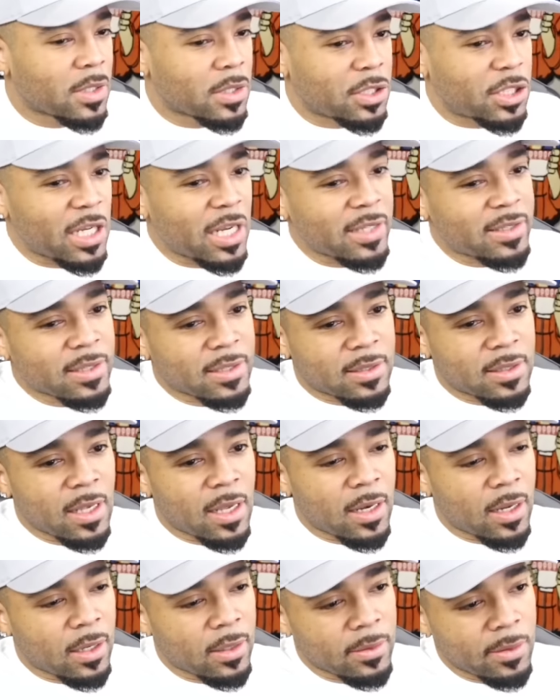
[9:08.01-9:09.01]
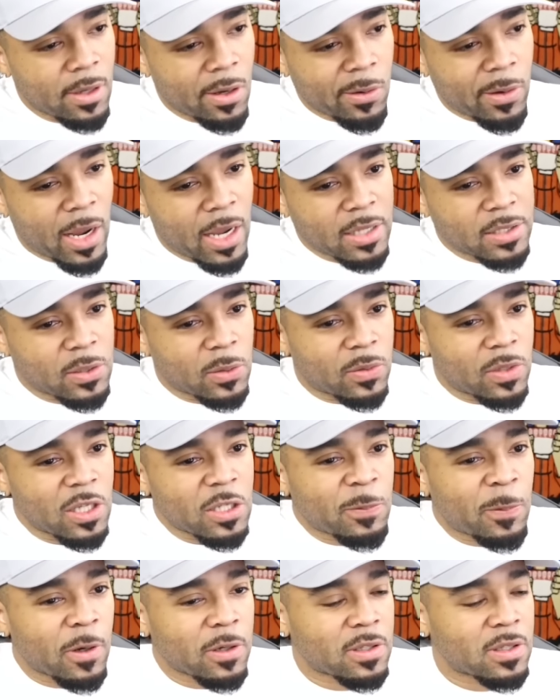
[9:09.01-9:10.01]
Jesus did it. Okay, so
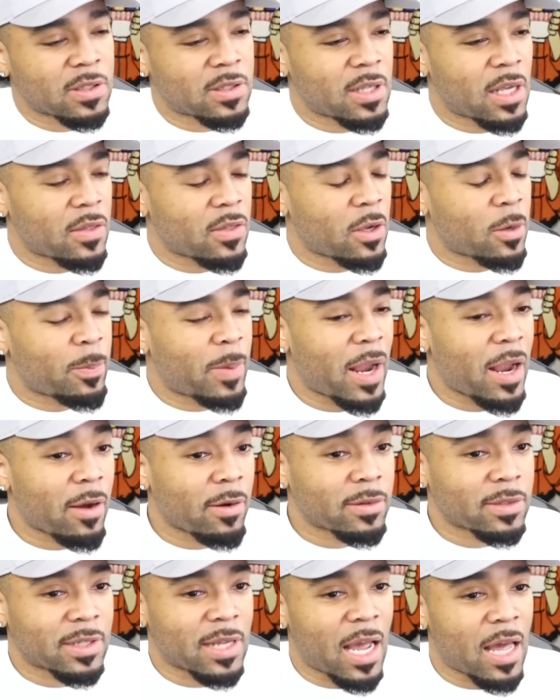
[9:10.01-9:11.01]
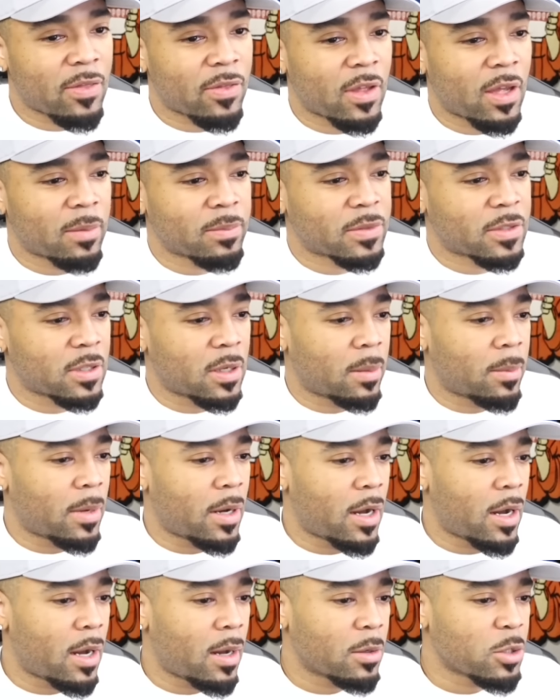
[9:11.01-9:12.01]
this person said their parents got them some
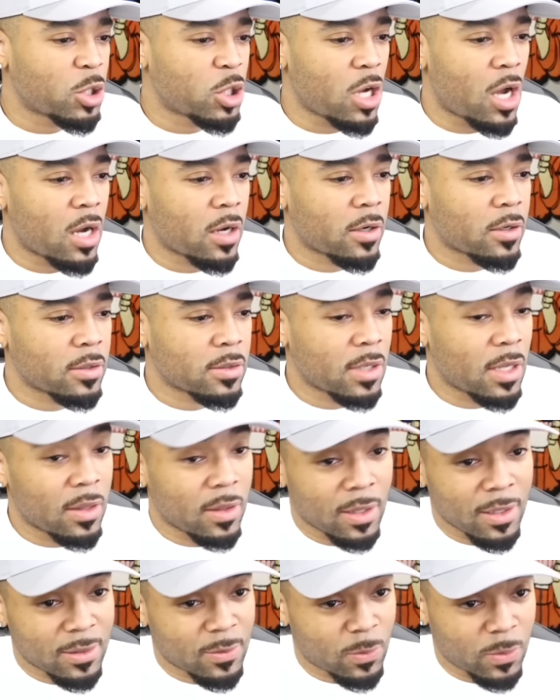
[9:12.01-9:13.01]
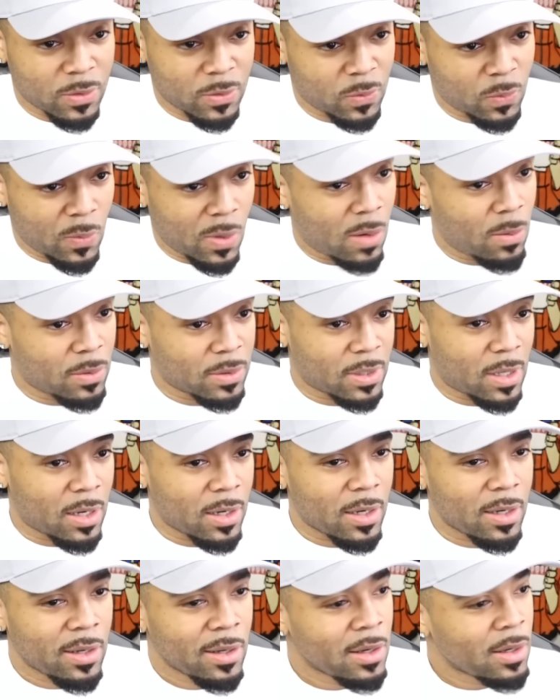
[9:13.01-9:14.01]
joggers and this was what was
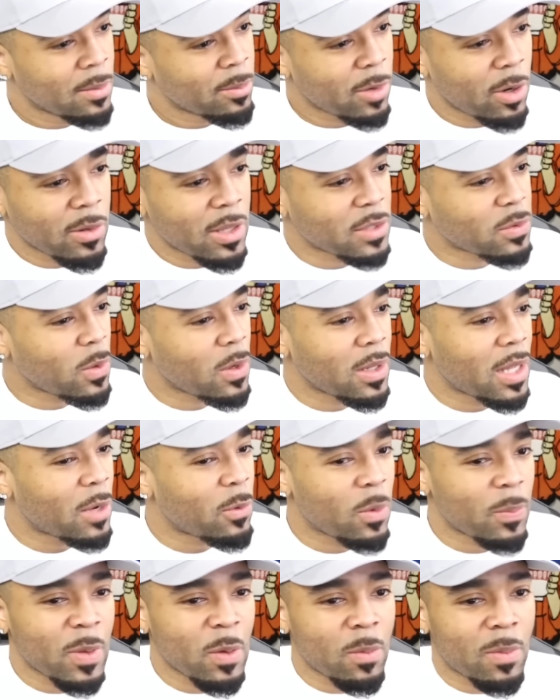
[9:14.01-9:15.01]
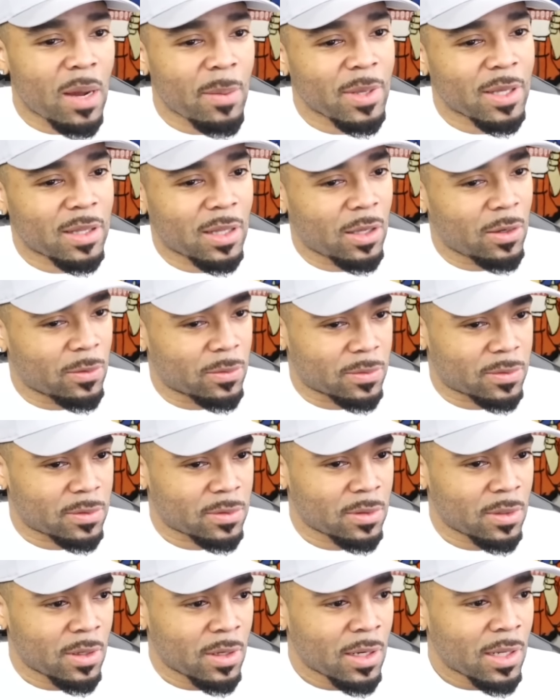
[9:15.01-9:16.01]
on it. Bro, that's what I like when people buy me
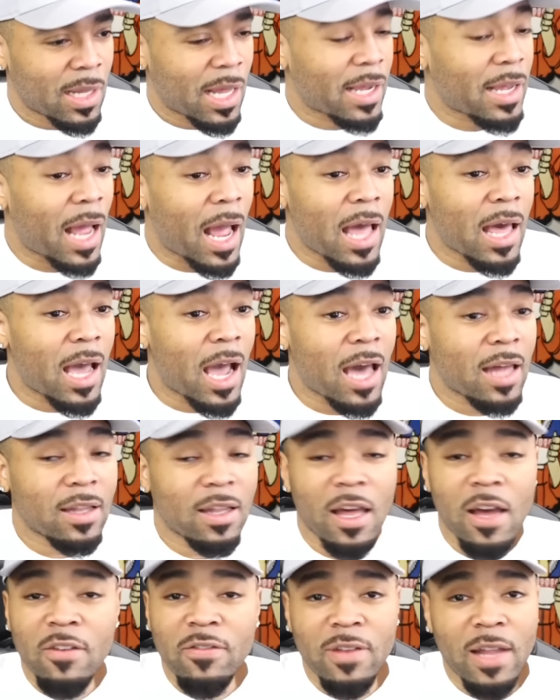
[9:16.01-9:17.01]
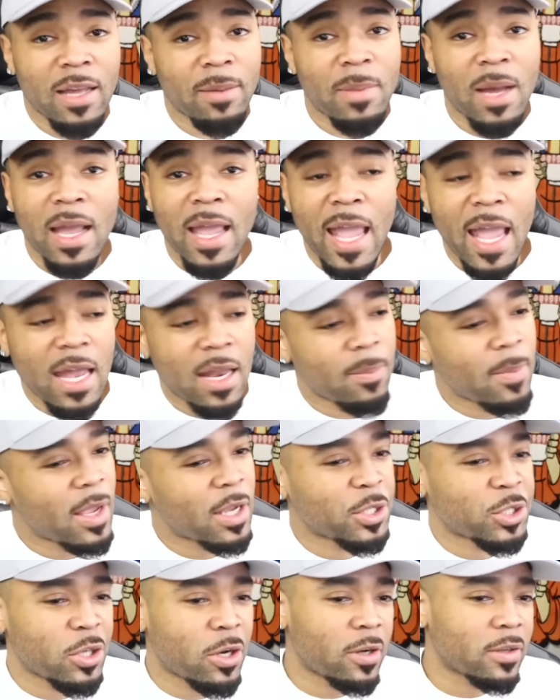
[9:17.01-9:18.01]
clothes. Like, I love like my
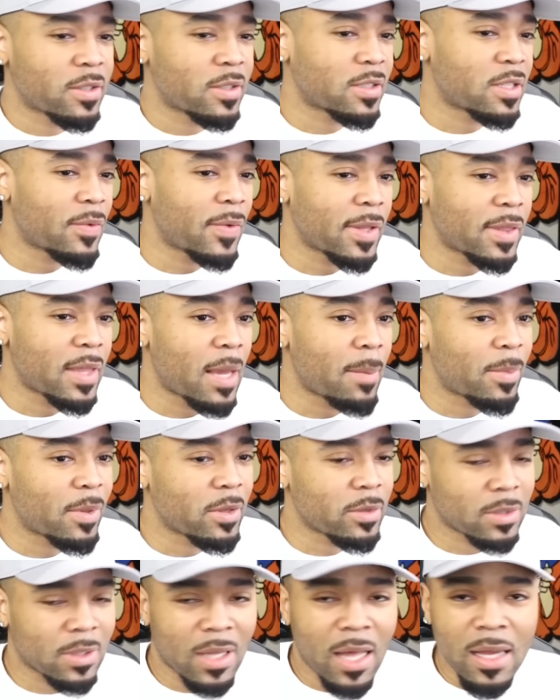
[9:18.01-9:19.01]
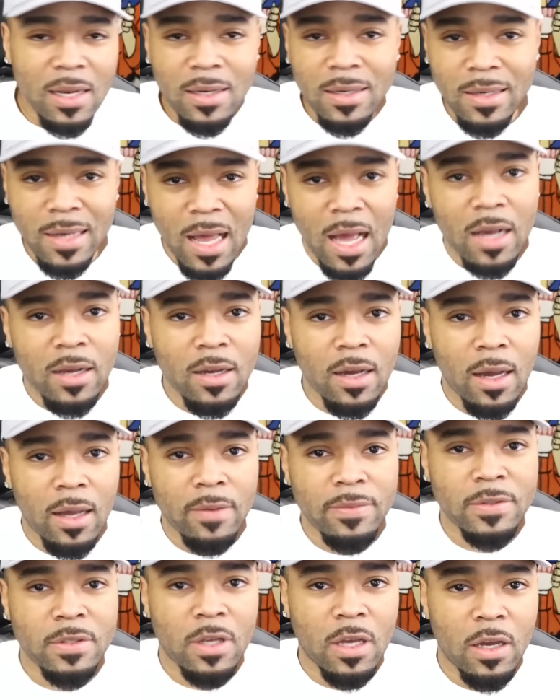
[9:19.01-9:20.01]
anime shirts and stuff like that, but there's a lot of
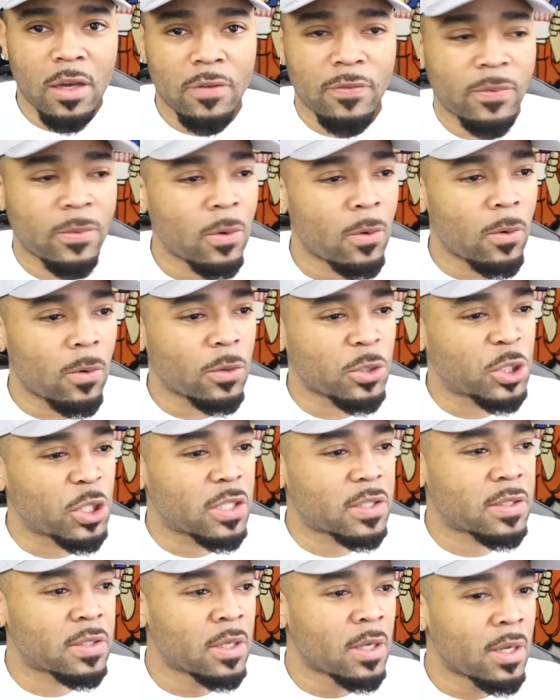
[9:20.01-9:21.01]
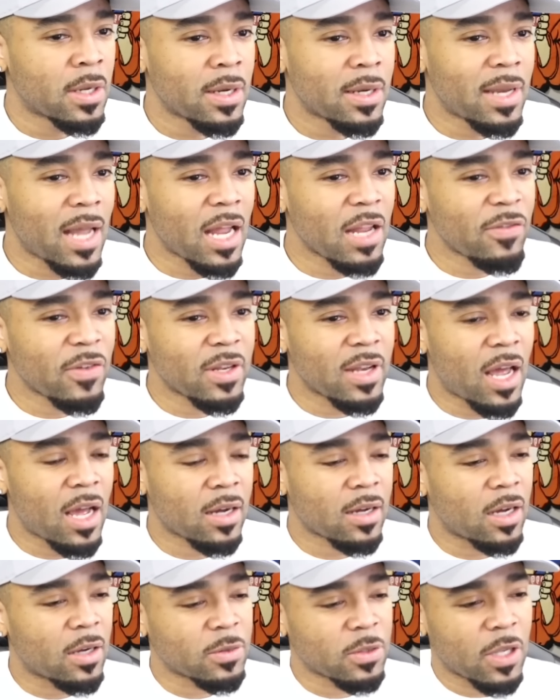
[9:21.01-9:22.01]
knockoffs of, or just, not even
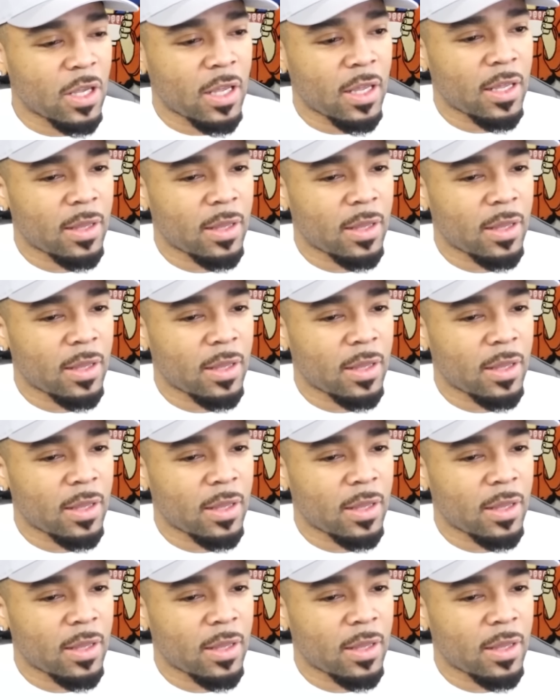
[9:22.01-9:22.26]
knockoffs.